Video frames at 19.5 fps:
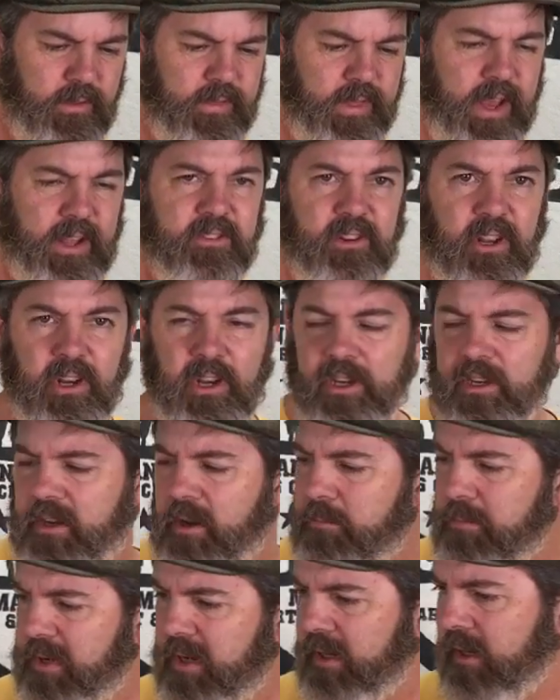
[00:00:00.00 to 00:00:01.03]
that's going to end
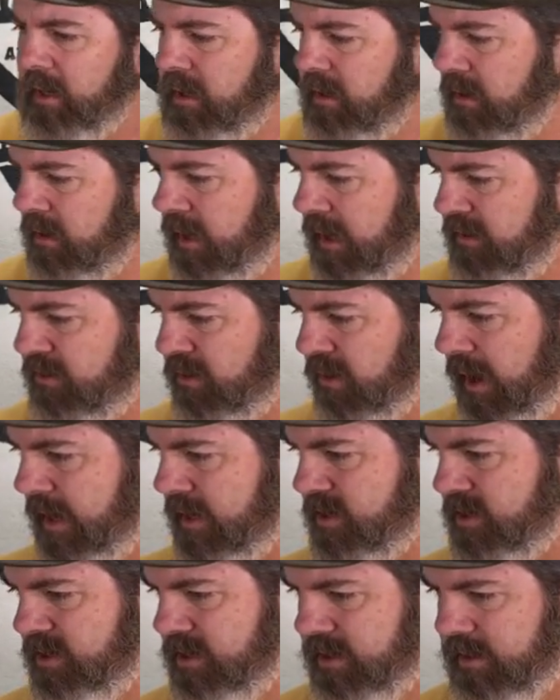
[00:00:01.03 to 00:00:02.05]
up being laser
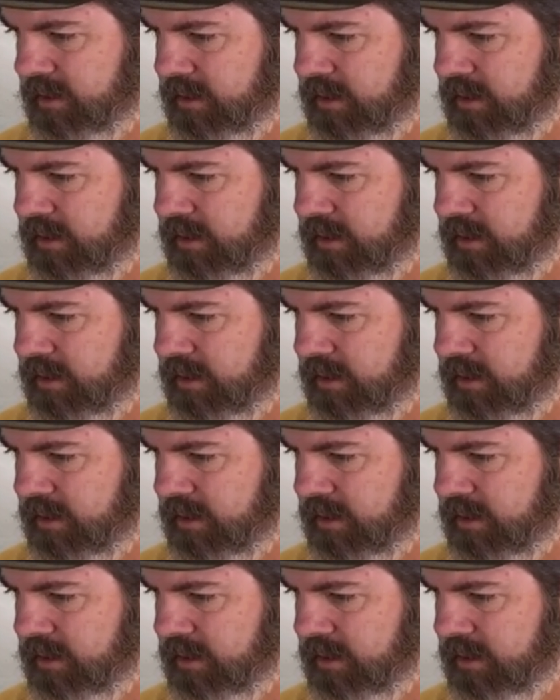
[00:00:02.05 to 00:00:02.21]
etched.